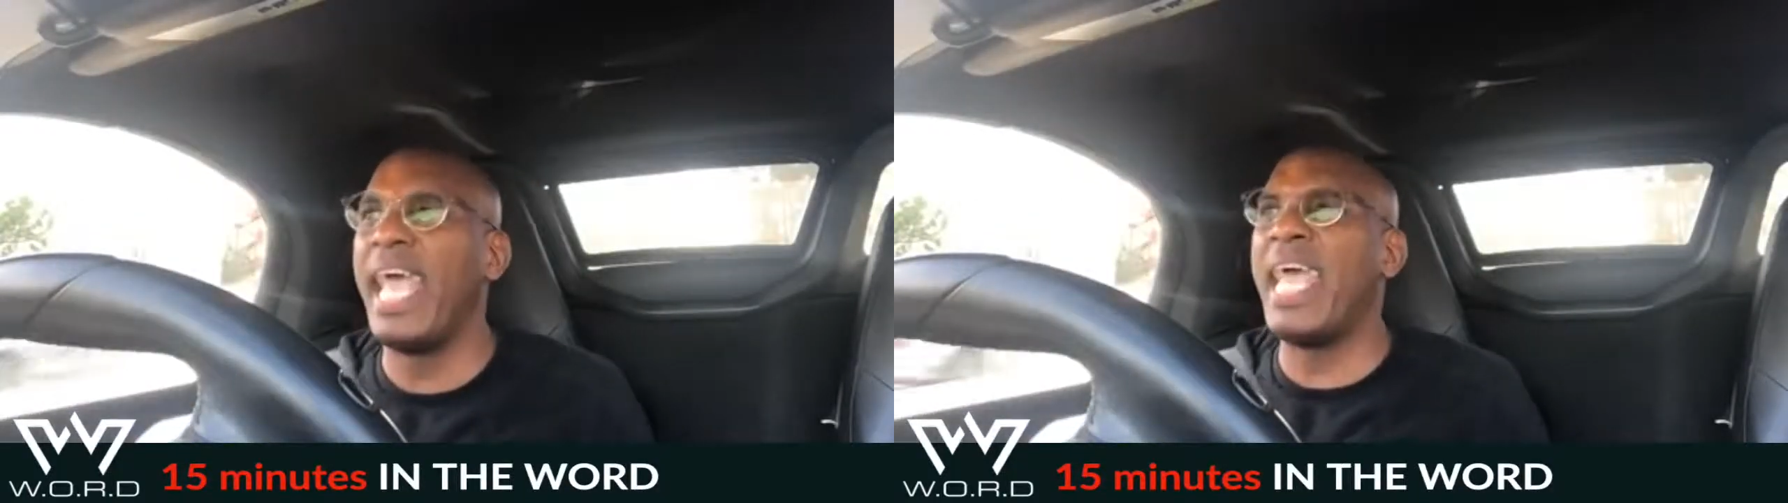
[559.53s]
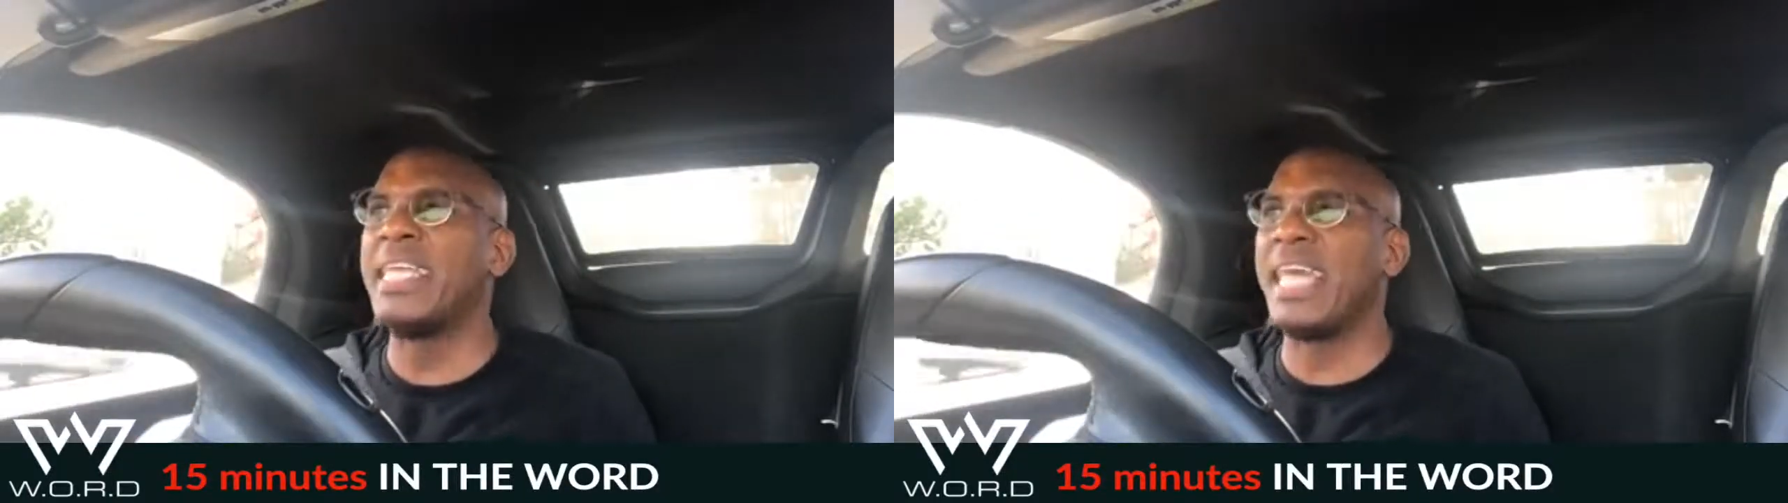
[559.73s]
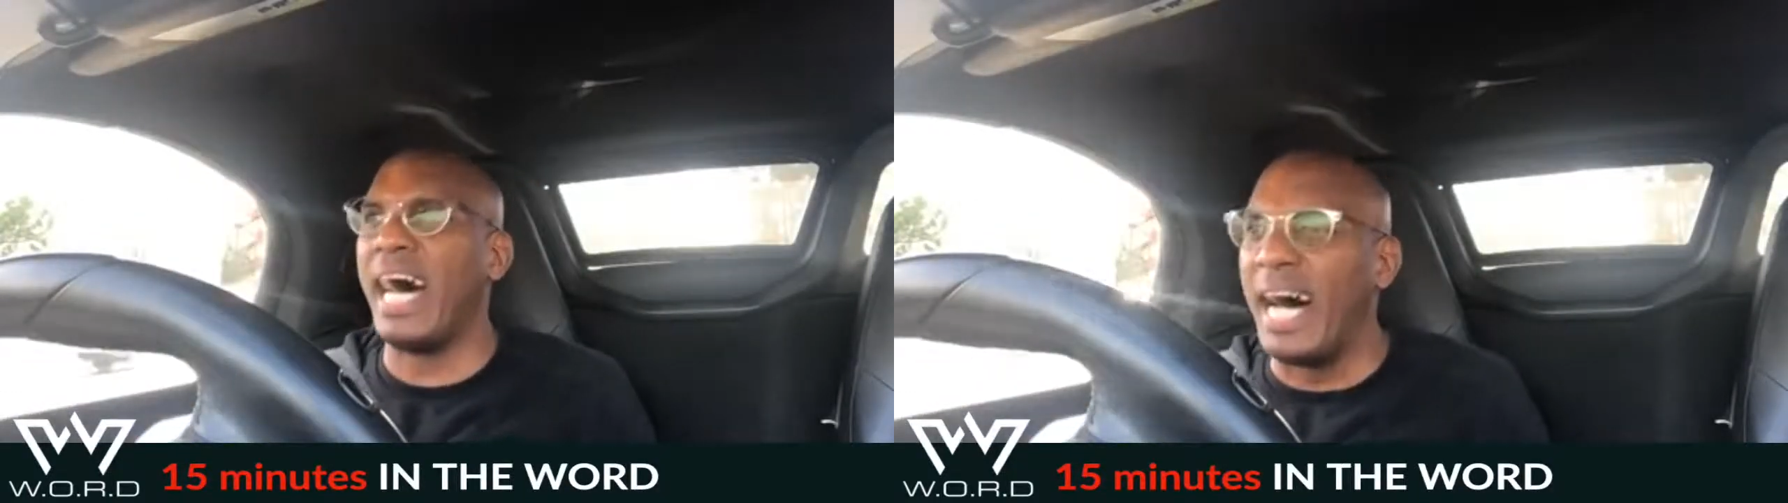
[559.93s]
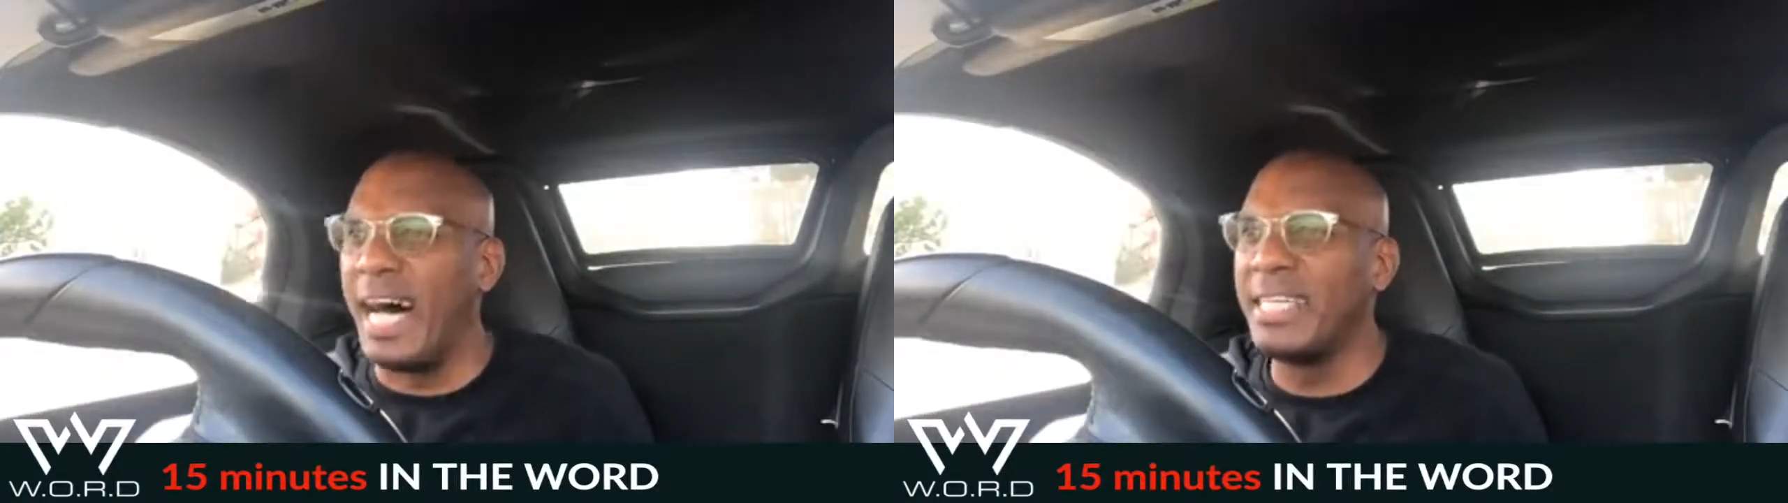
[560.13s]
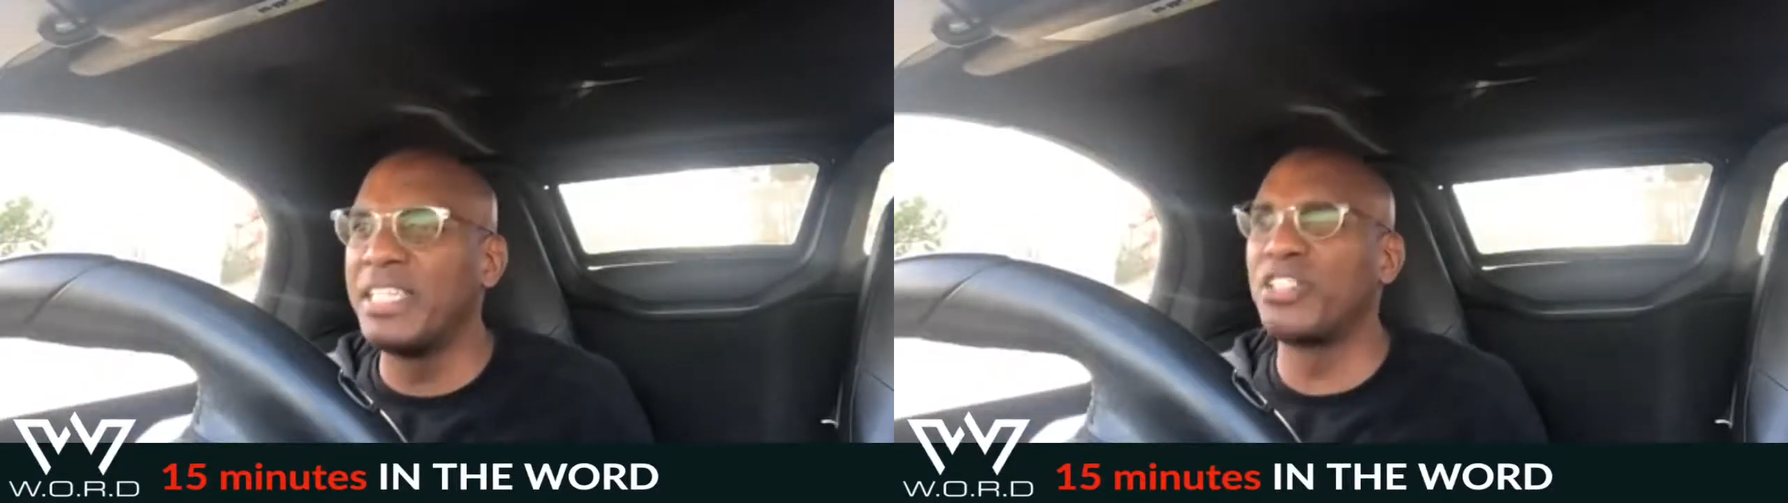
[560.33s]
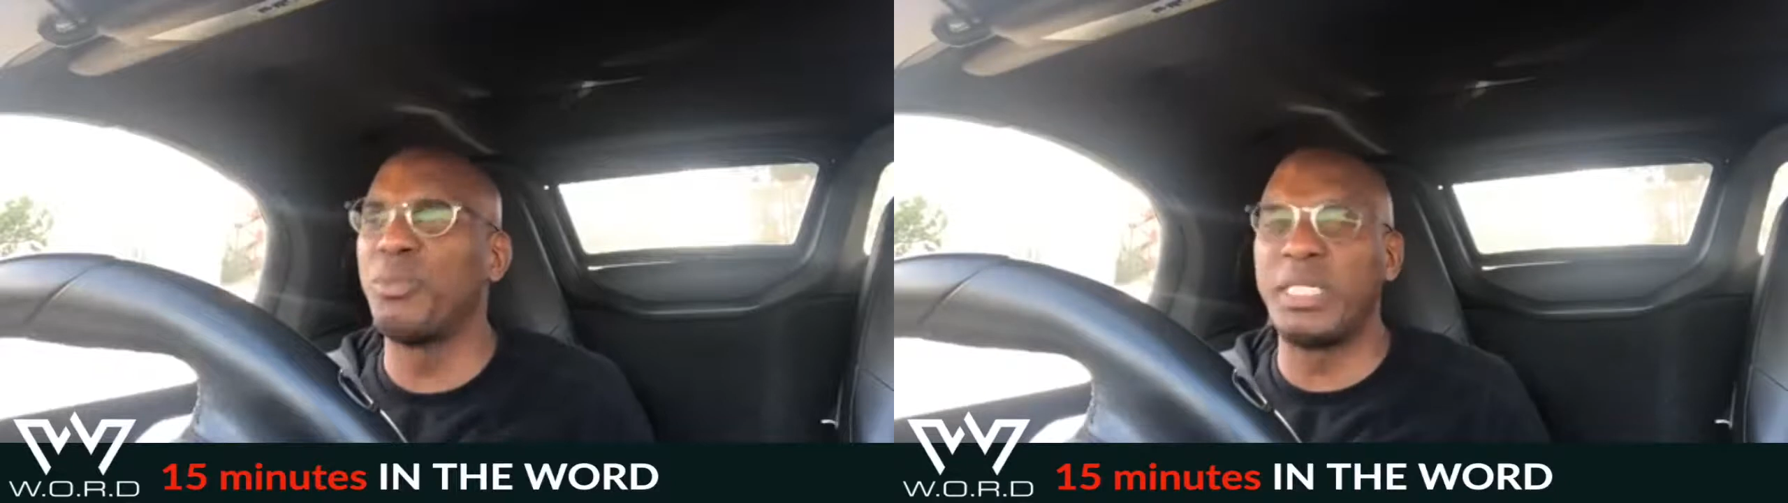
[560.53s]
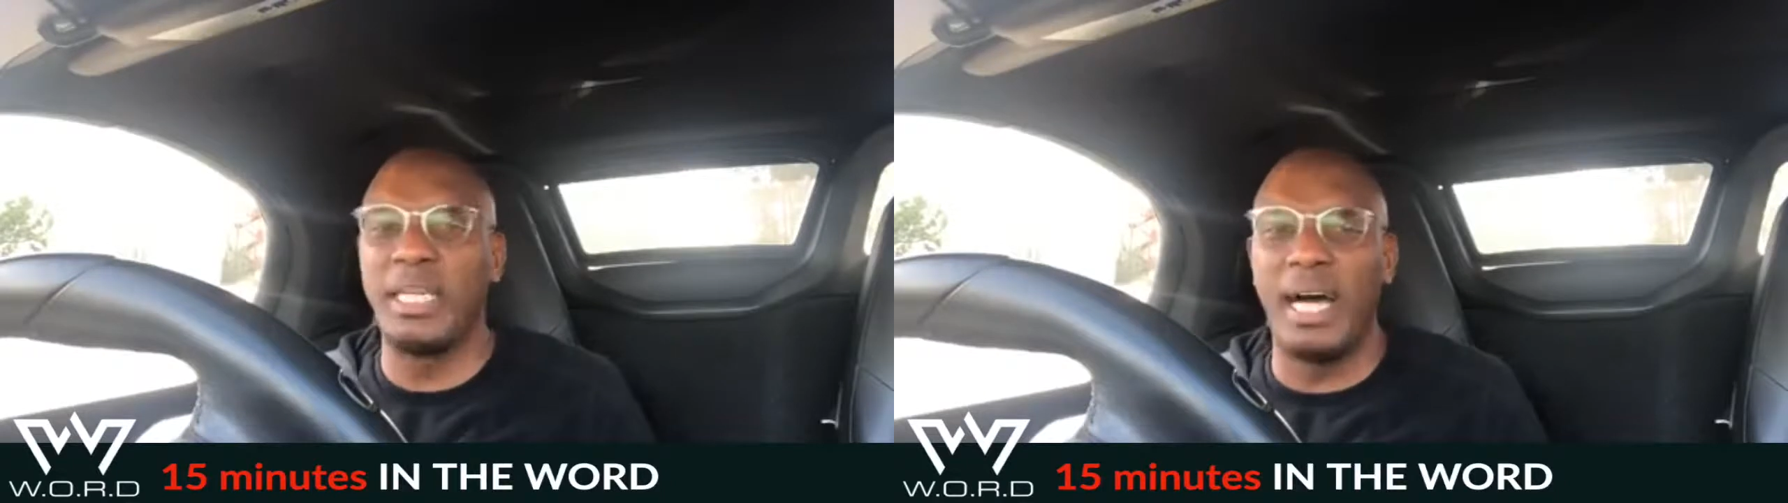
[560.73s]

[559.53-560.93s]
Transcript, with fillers: and honest with